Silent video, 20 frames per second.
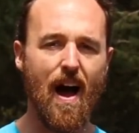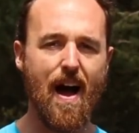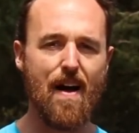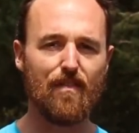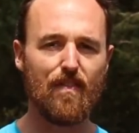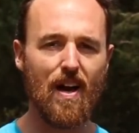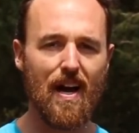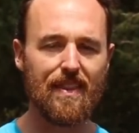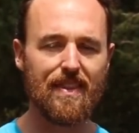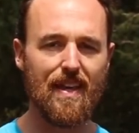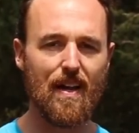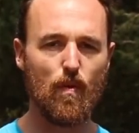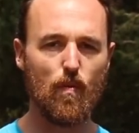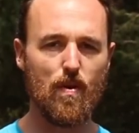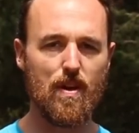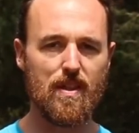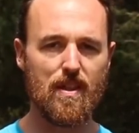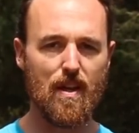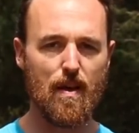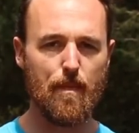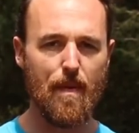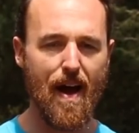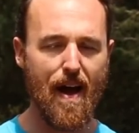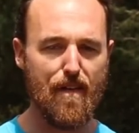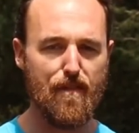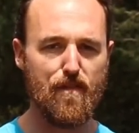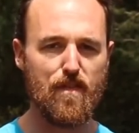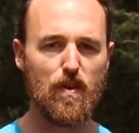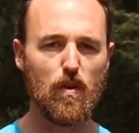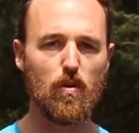I've got that rhythm,
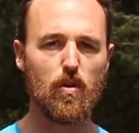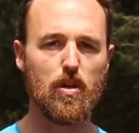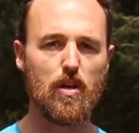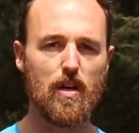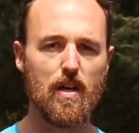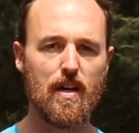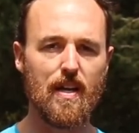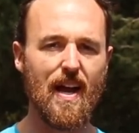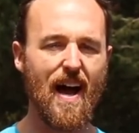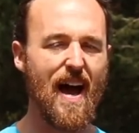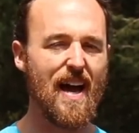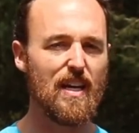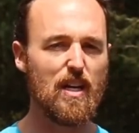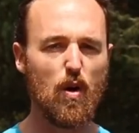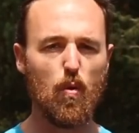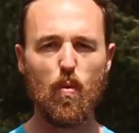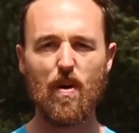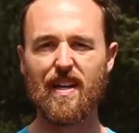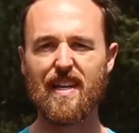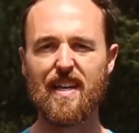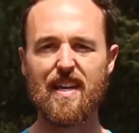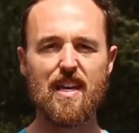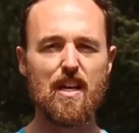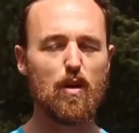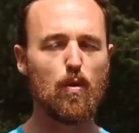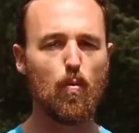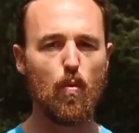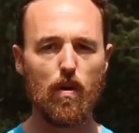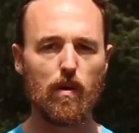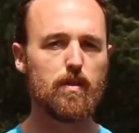I feel good, I know what
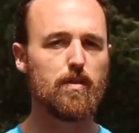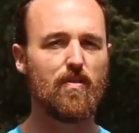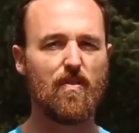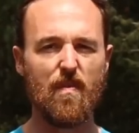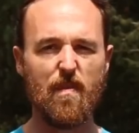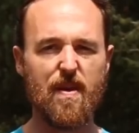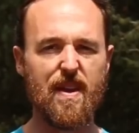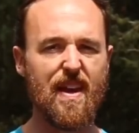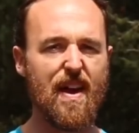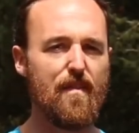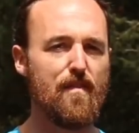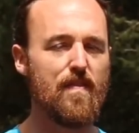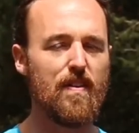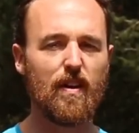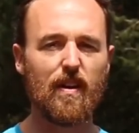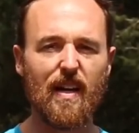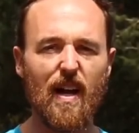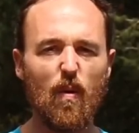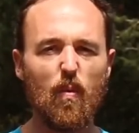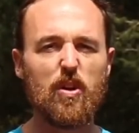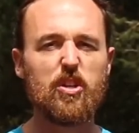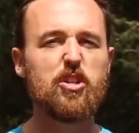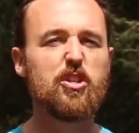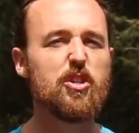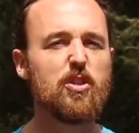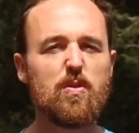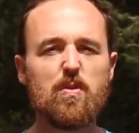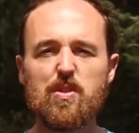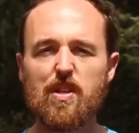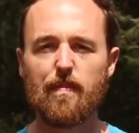gear works for me, I figured out what
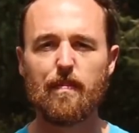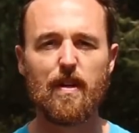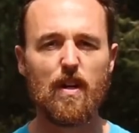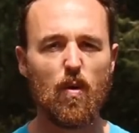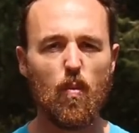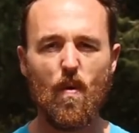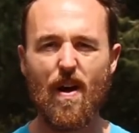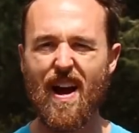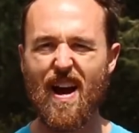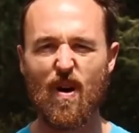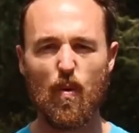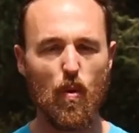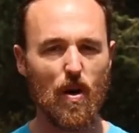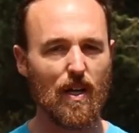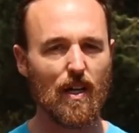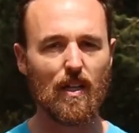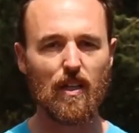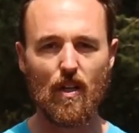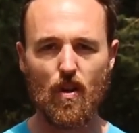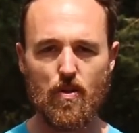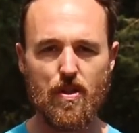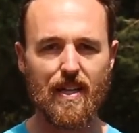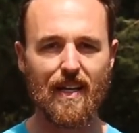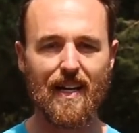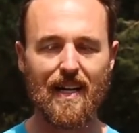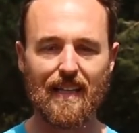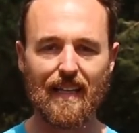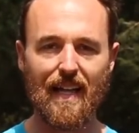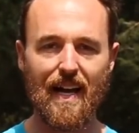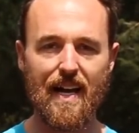shoes I'm gonna wear, what
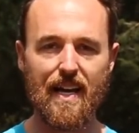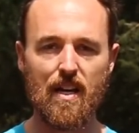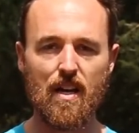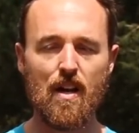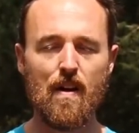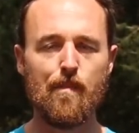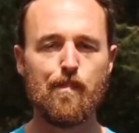clothing I like,